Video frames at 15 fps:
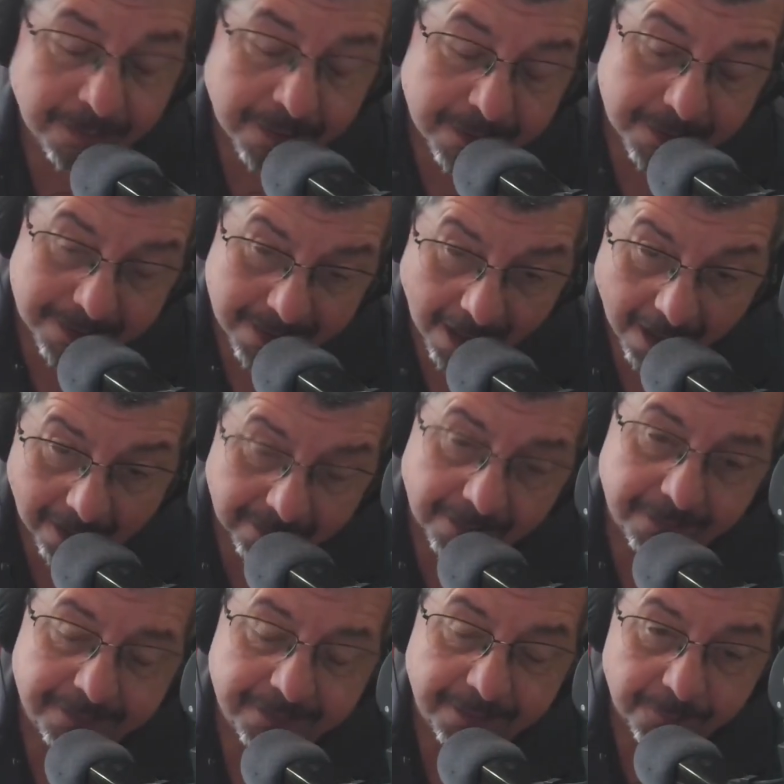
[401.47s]
the
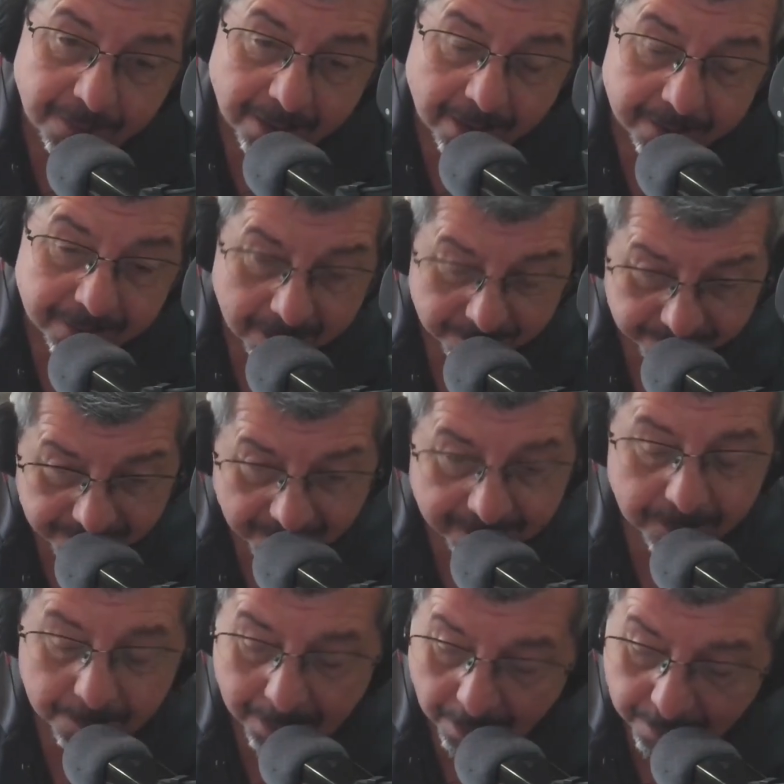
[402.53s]
toddler that went on the conveyor
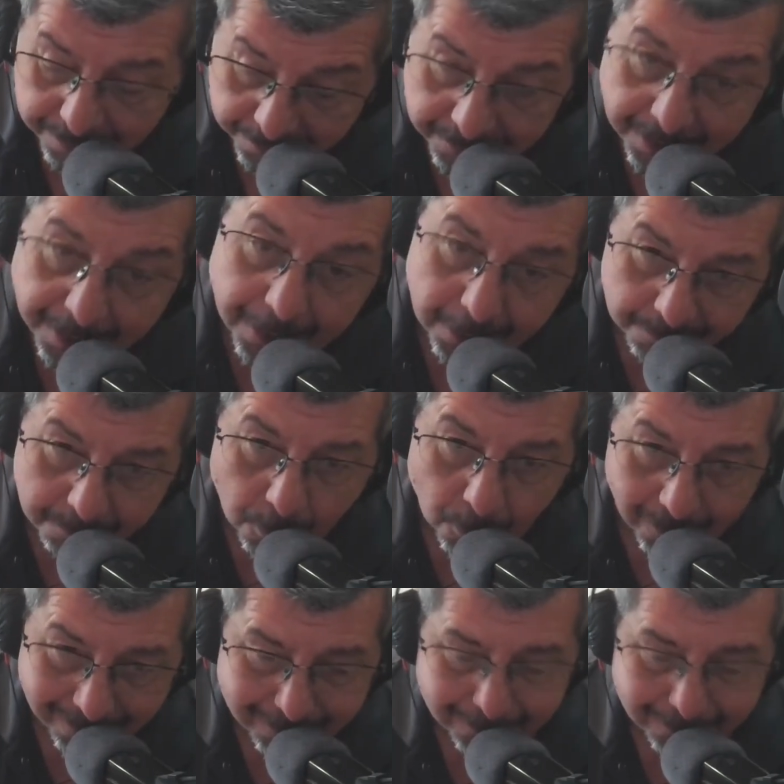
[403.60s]
belt through the airport.